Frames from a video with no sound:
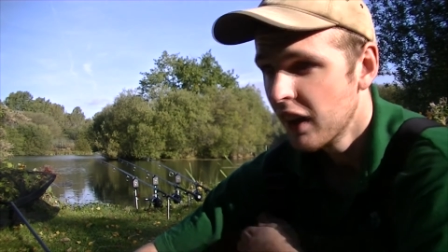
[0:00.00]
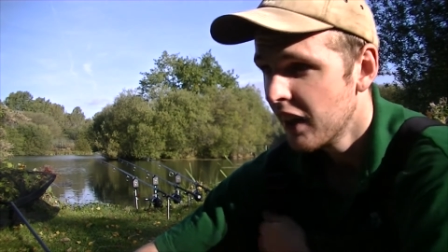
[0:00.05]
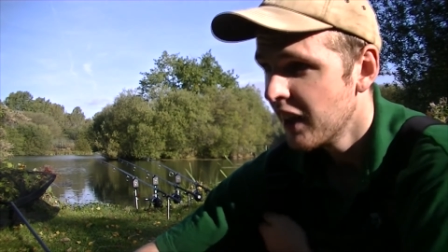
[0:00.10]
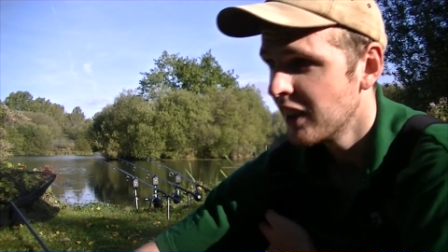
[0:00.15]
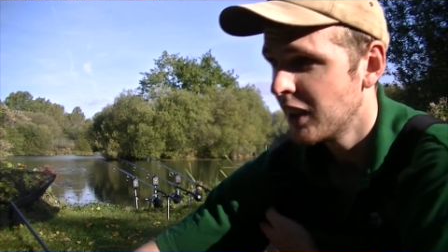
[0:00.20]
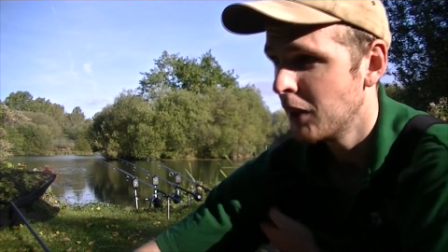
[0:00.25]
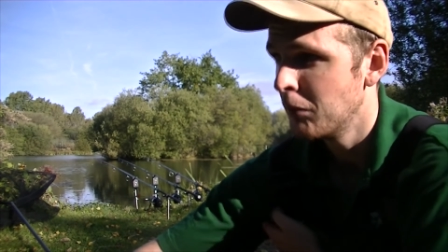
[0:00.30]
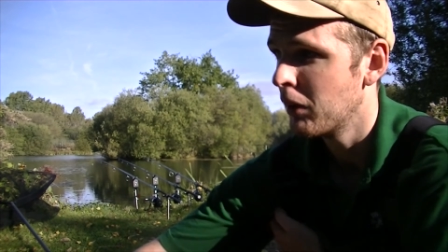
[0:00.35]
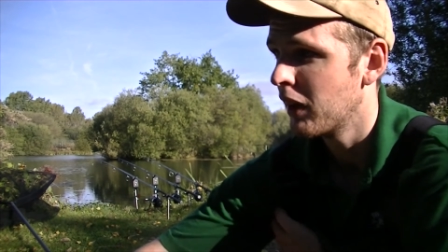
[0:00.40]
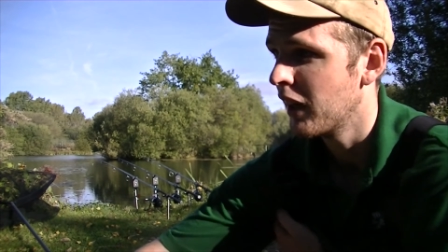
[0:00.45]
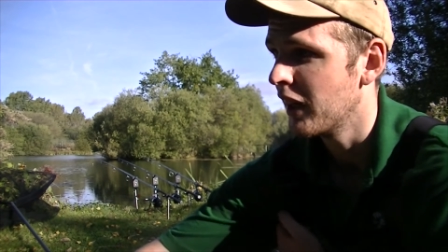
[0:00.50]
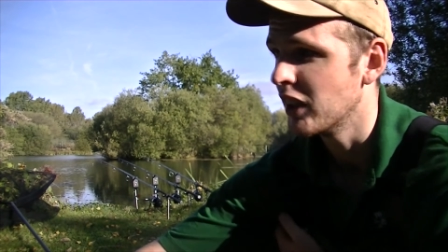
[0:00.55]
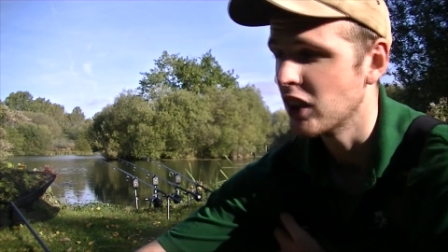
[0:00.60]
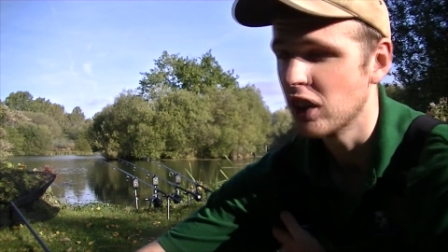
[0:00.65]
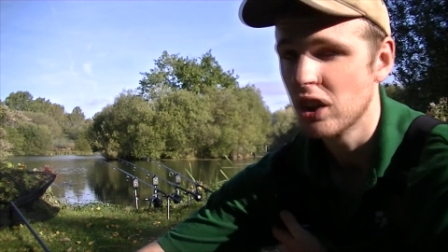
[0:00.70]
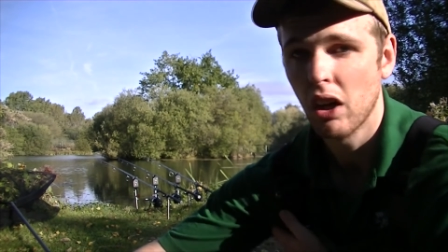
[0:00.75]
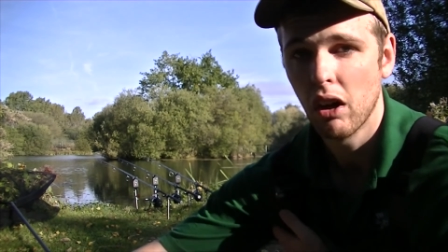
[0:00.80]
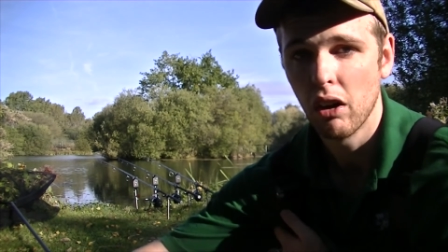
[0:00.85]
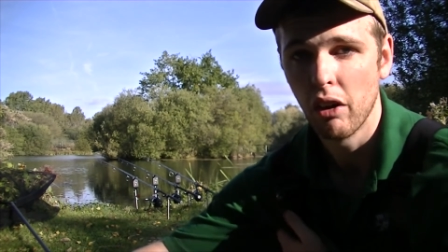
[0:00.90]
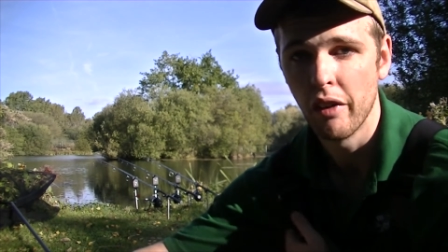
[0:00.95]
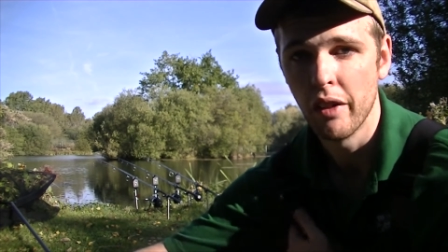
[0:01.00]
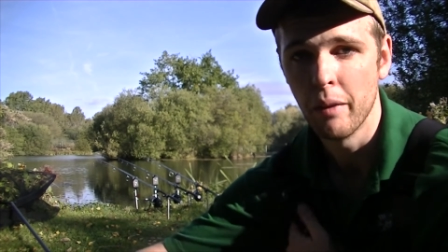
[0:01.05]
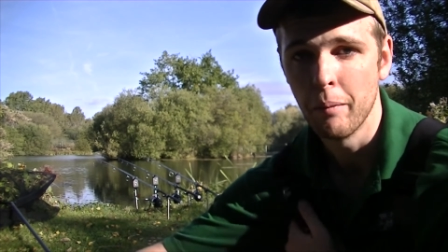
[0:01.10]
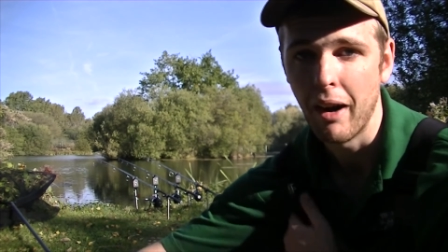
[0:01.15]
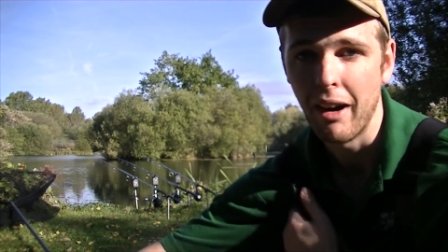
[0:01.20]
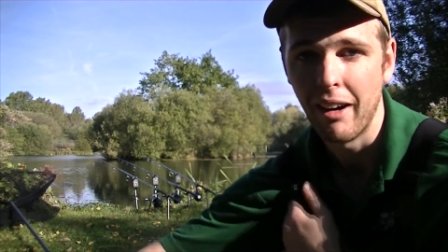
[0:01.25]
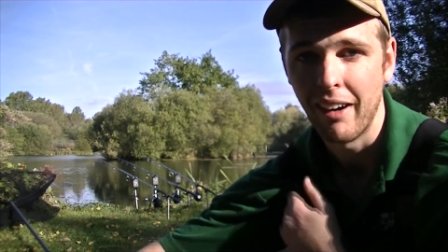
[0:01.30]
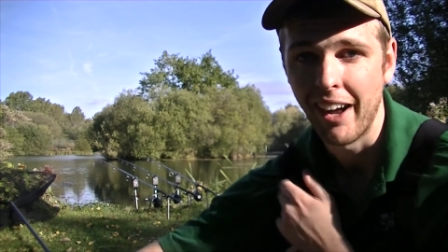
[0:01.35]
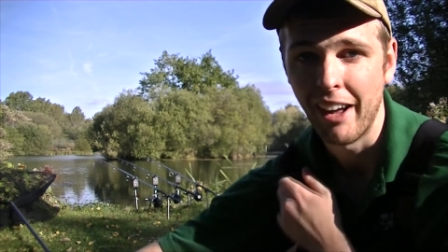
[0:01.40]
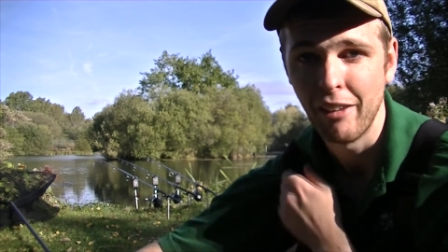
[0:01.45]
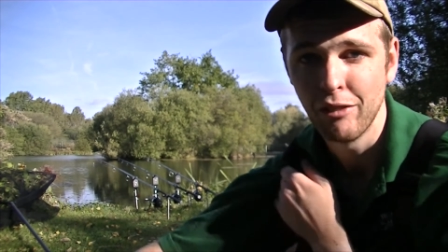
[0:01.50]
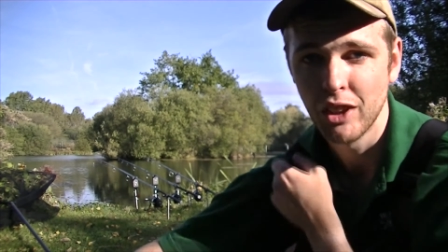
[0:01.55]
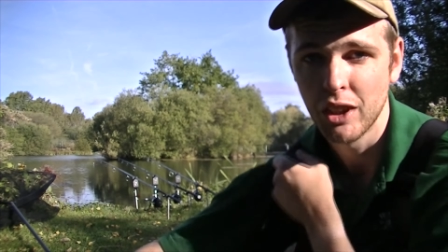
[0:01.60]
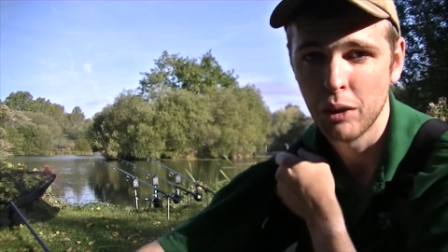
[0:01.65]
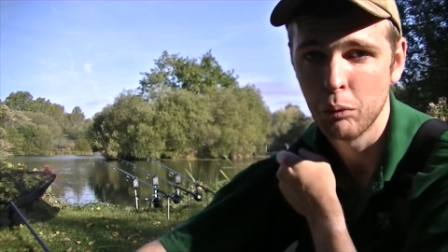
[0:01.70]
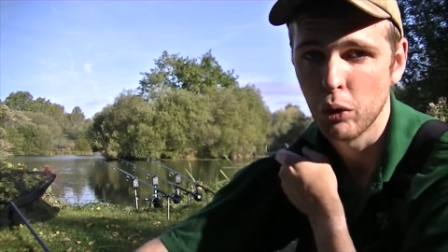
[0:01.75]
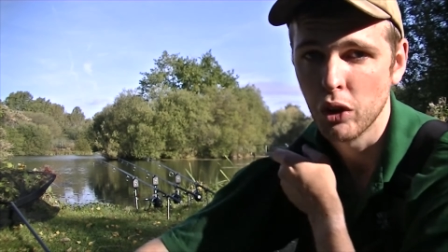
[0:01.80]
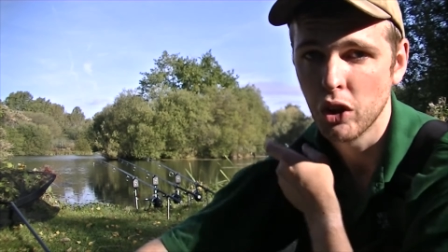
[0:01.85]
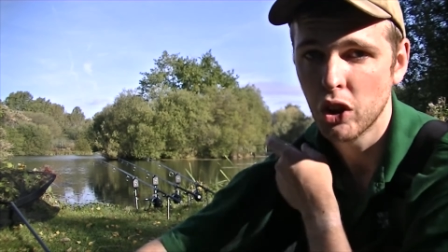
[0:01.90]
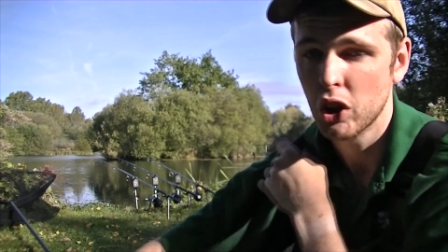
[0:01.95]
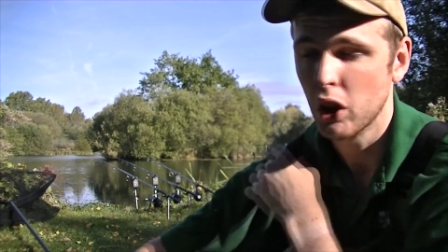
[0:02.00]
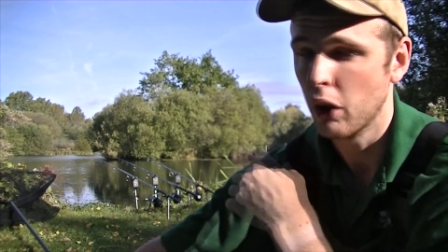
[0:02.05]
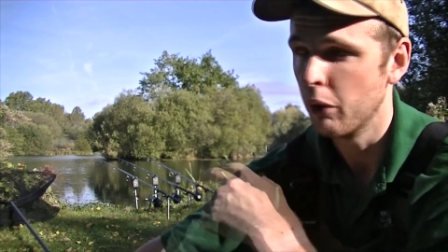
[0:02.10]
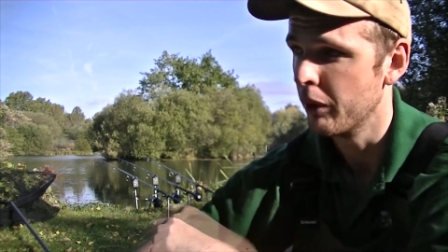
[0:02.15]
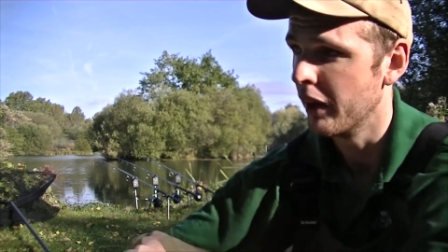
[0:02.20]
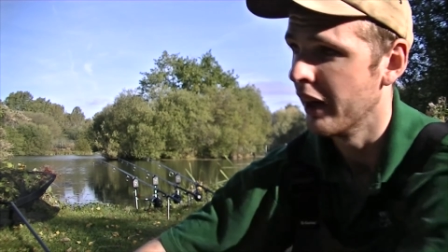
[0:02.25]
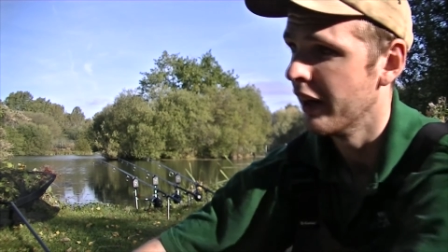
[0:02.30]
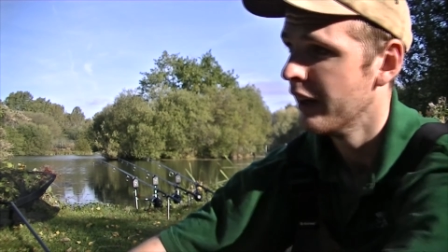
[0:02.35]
Typically as I start loading the bar I haven't seen one show yet,